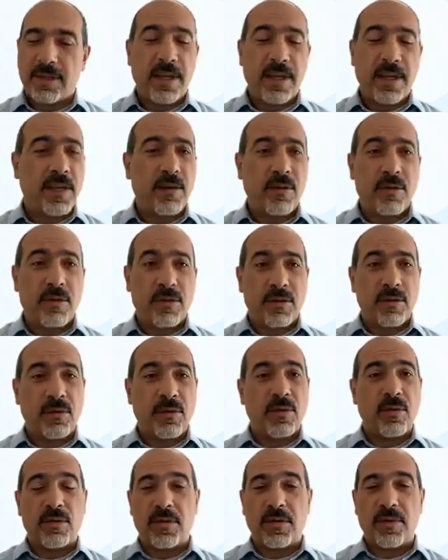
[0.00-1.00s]
They can also
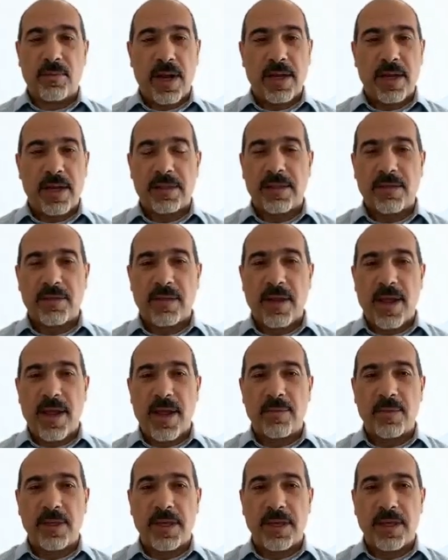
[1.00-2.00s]
go directly to an
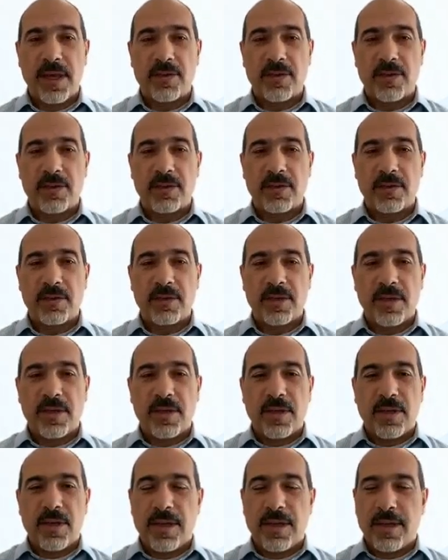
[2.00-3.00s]
application
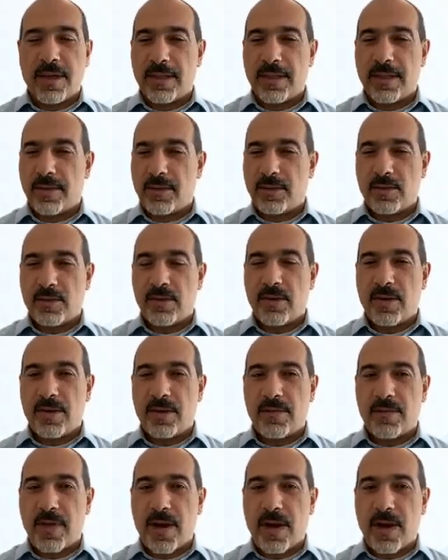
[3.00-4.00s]
in certain
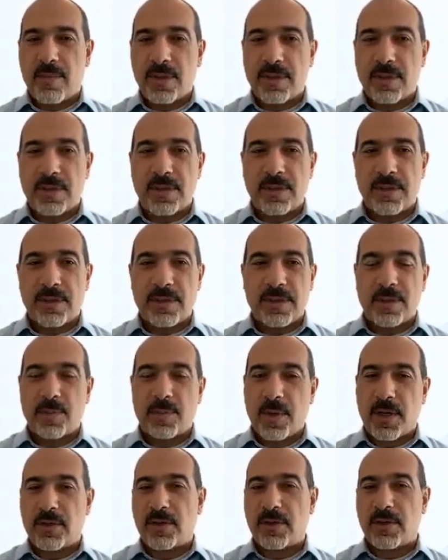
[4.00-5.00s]
environments,
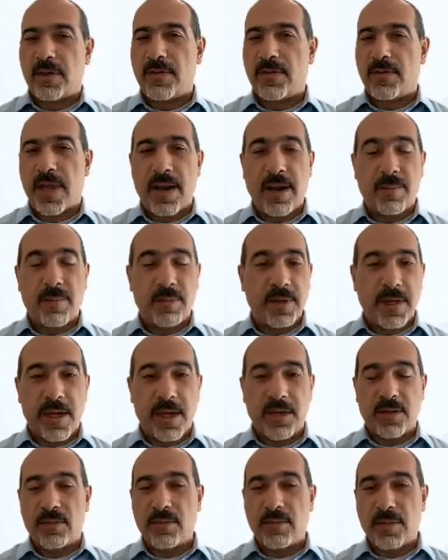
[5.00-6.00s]
especially if that
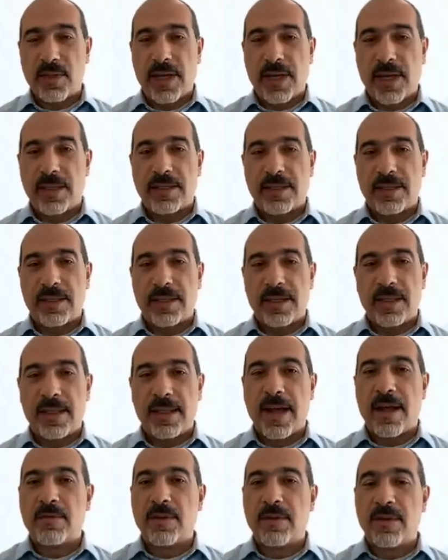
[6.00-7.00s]
application resides in the
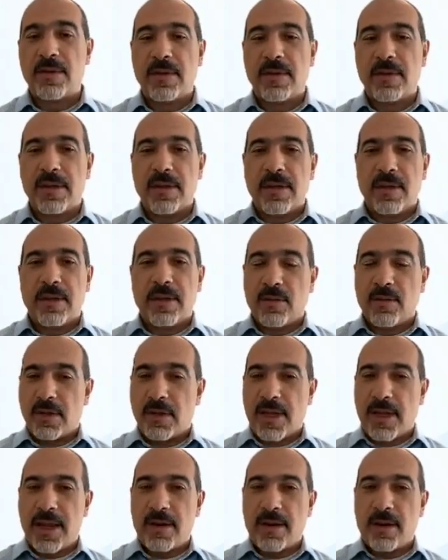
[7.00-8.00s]
cloud or
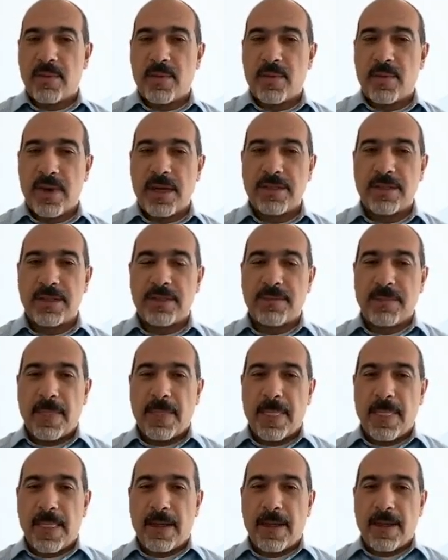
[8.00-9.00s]
the enterprise
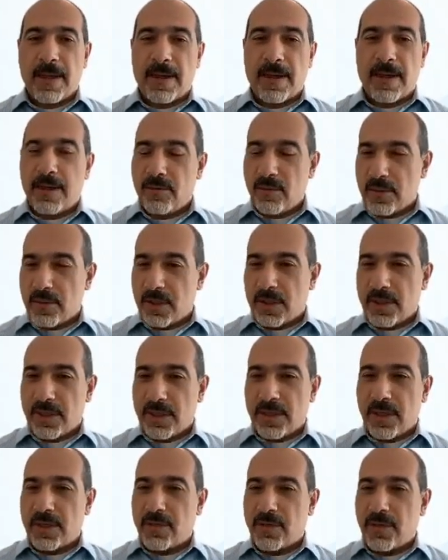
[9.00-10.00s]
using the
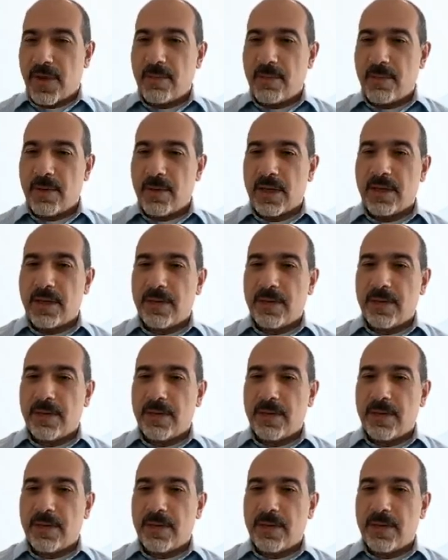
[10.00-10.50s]
ZTNA fabric.